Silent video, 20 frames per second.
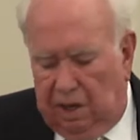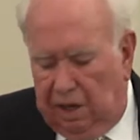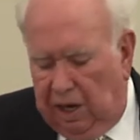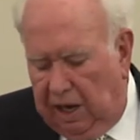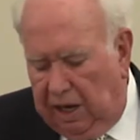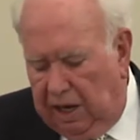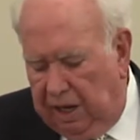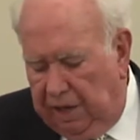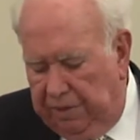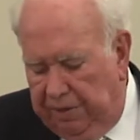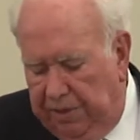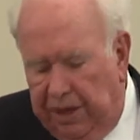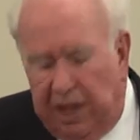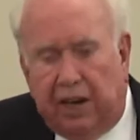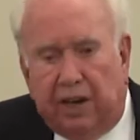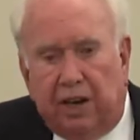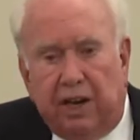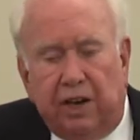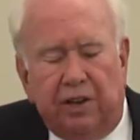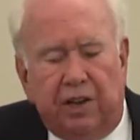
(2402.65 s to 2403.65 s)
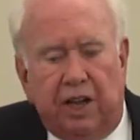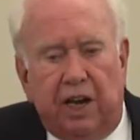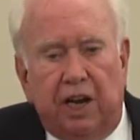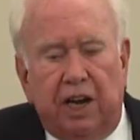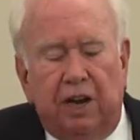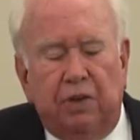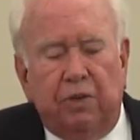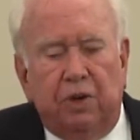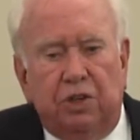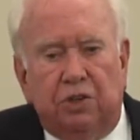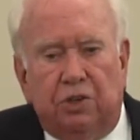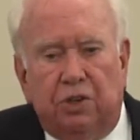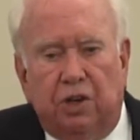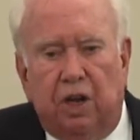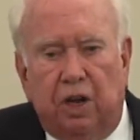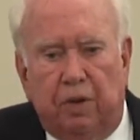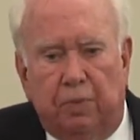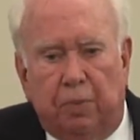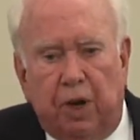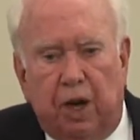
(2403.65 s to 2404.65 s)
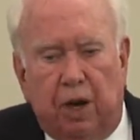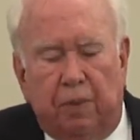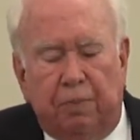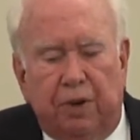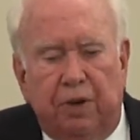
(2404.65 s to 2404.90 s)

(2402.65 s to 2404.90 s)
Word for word: that Henry Shaw had put up